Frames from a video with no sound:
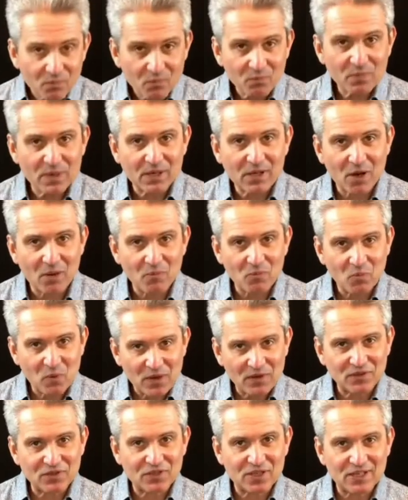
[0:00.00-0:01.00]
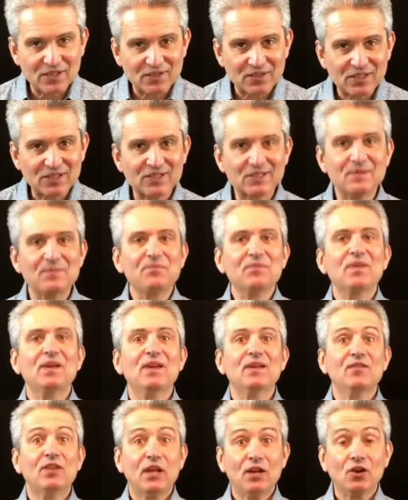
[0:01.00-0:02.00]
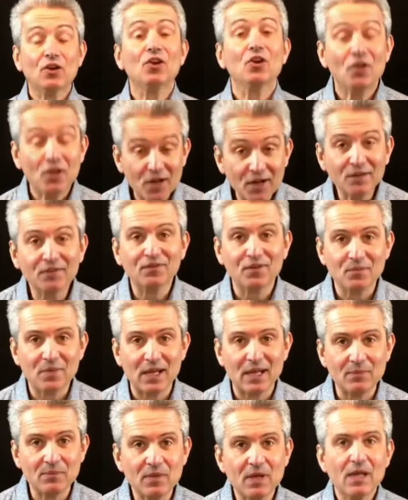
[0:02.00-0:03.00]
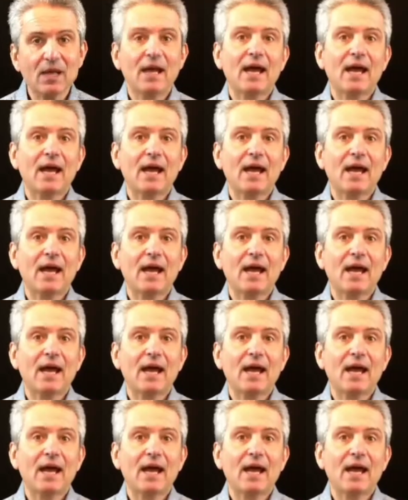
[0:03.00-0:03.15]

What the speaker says: become with Jesus, then learn from him,